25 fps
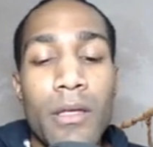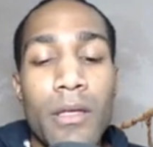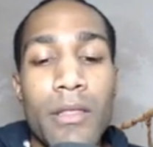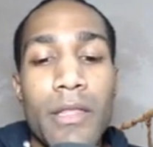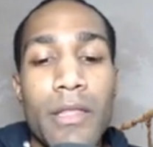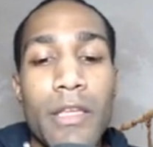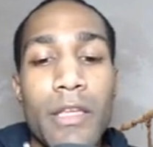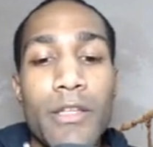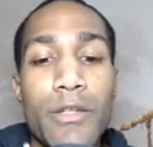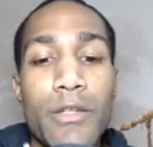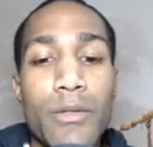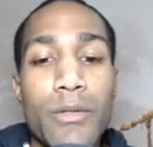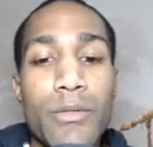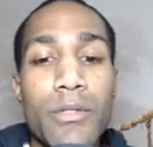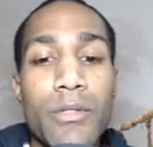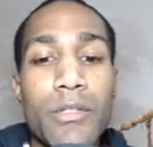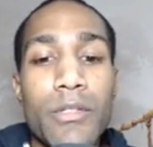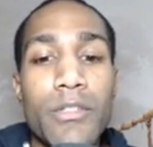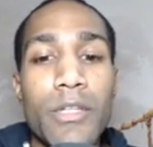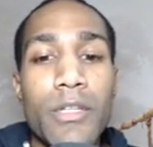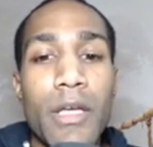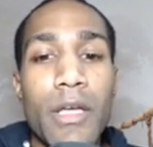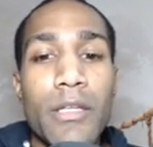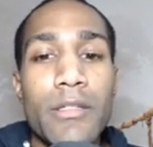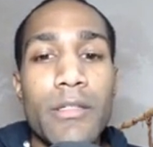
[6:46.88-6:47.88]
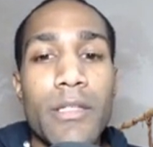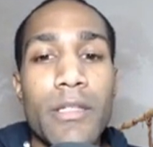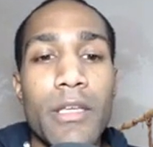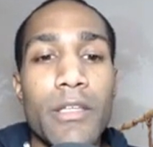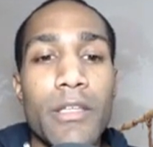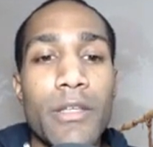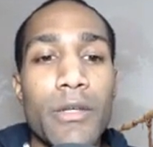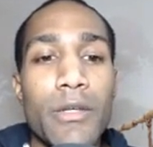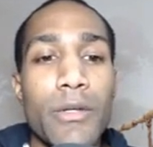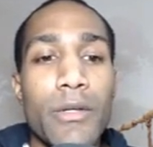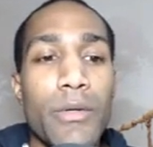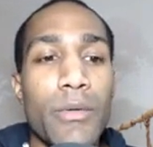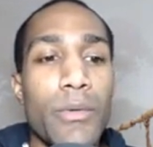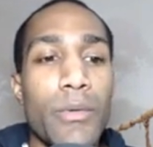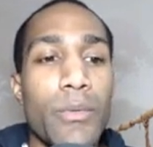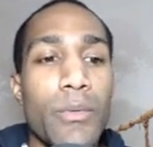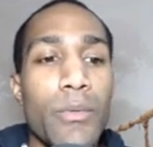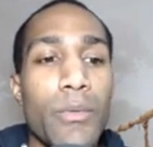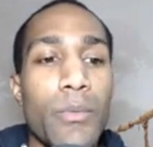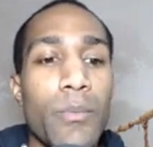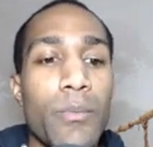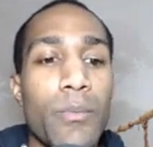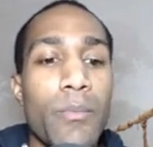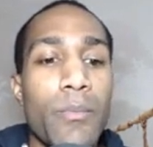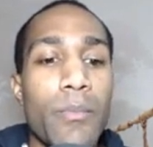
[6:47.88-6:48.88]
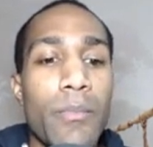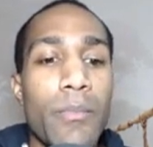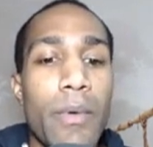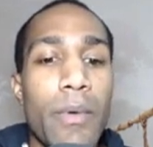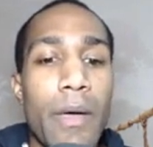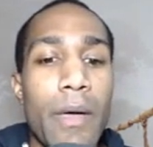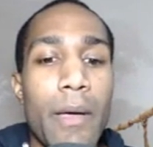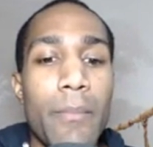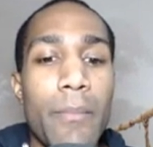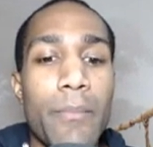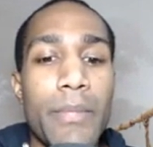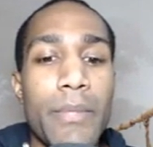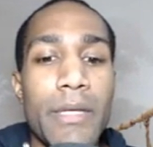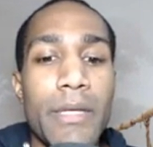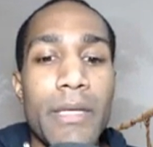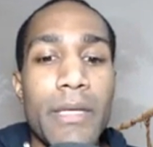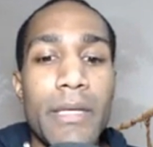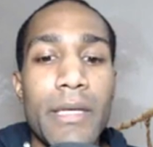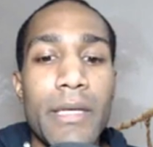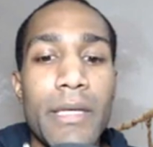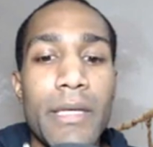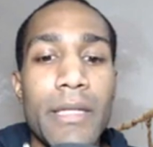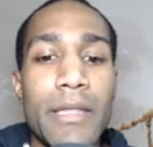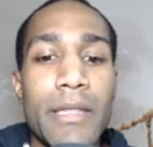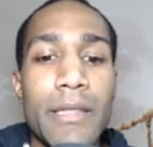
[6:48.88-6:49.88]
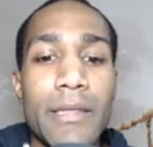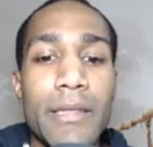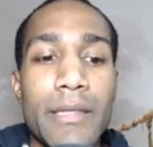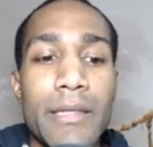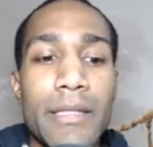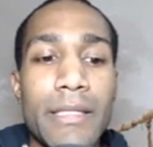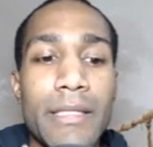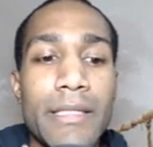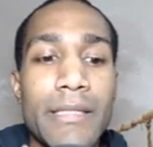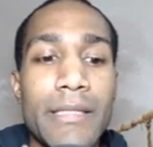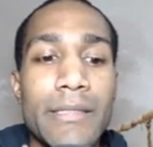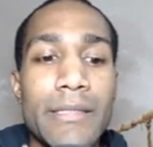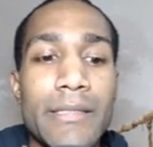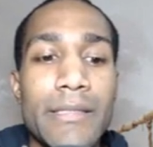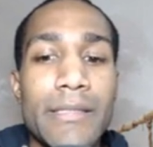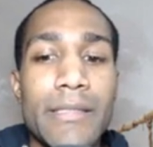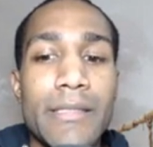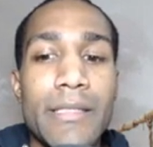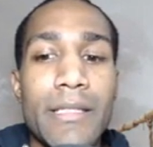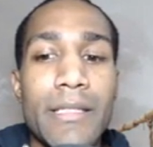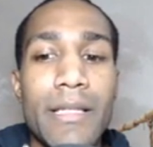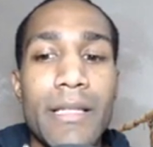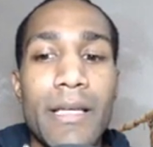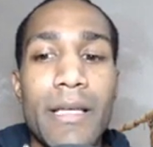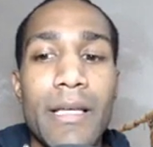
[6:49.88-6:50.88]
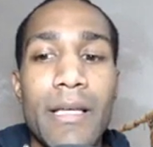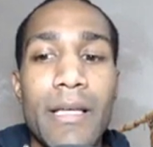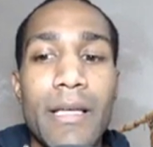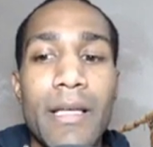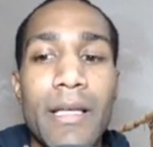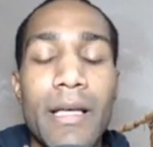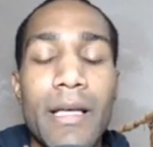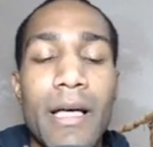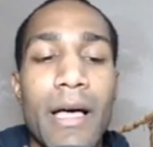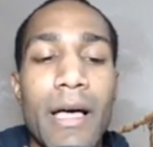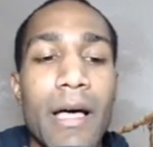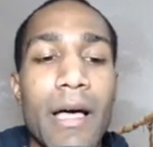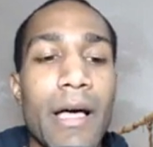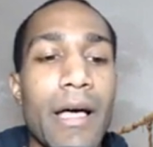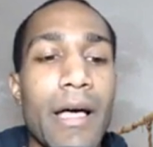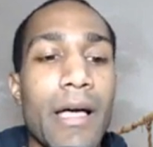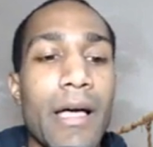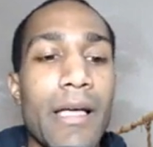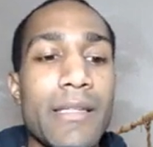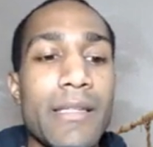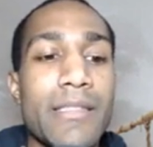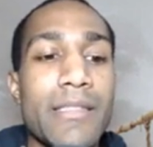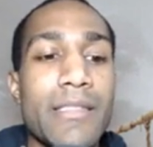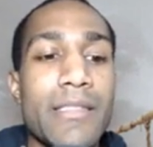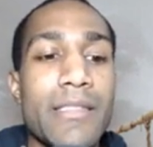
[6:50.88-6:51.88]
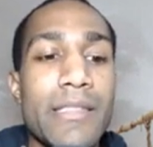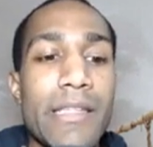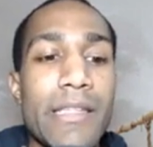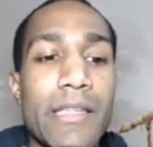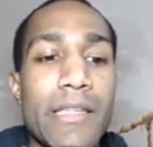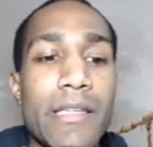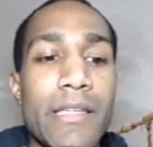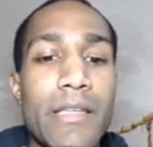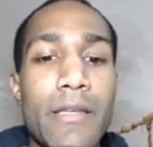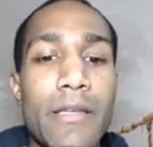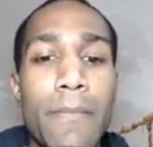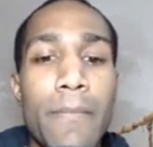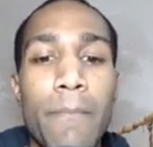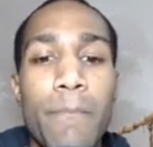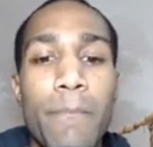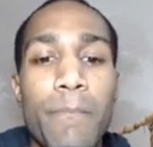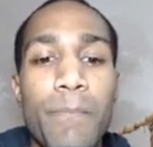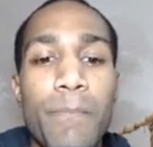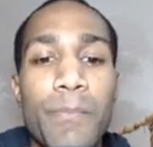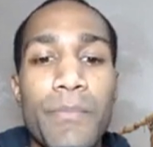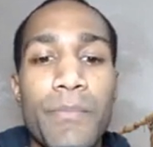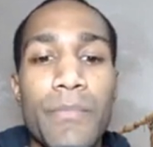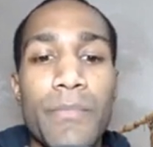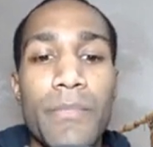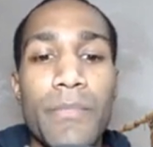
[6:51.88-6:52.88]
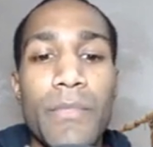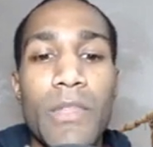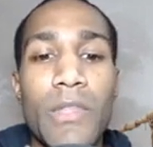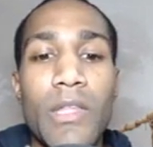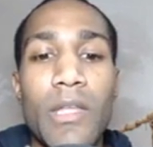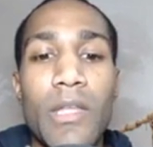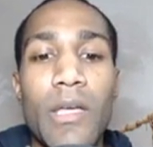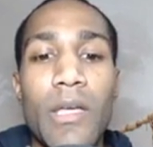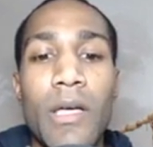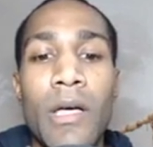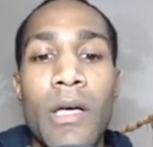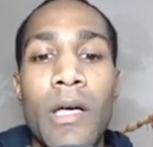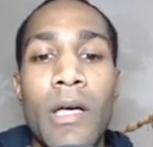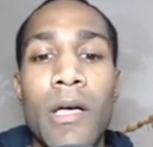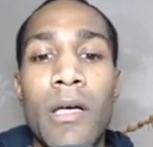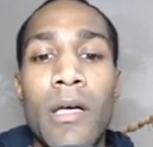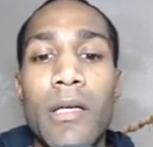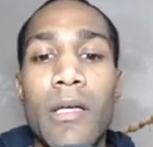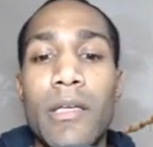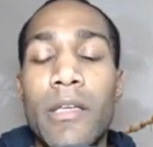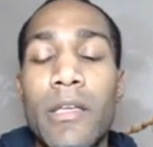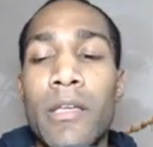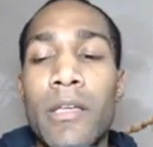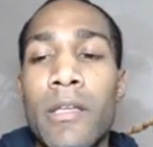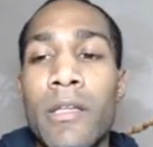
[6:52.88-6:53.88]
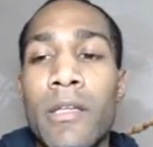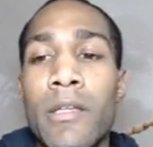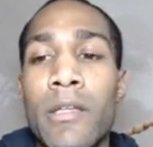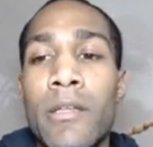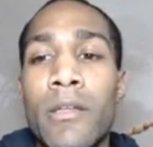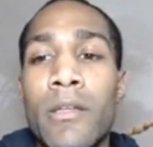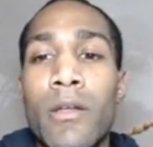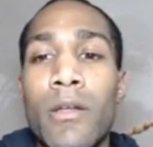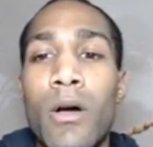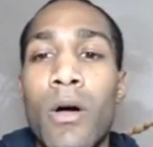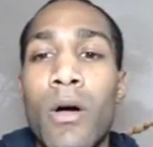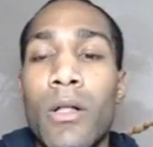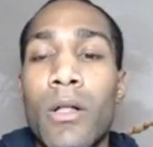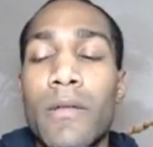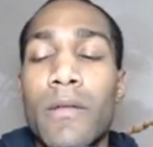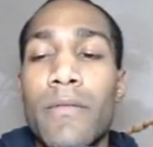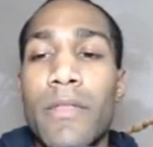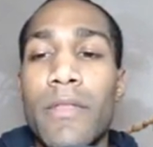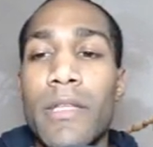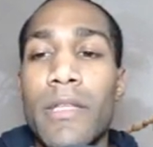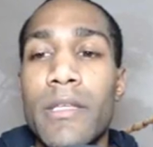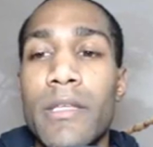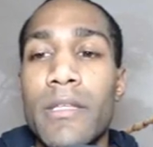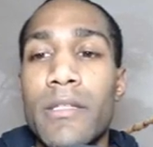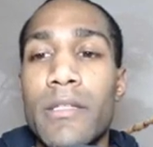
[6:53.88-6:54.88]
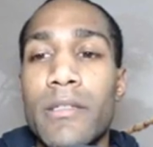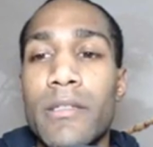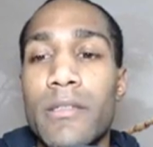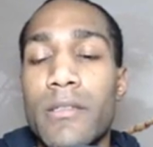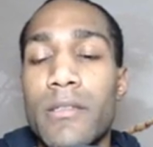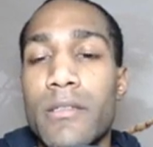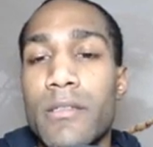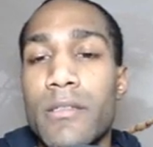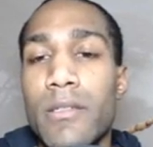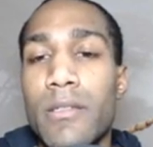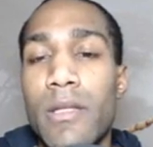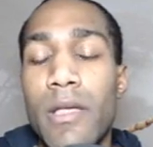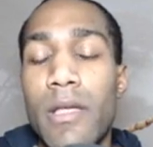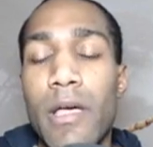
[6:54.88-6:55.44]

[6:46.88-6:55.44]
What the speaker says: They do suggest that you be at least a C in all of these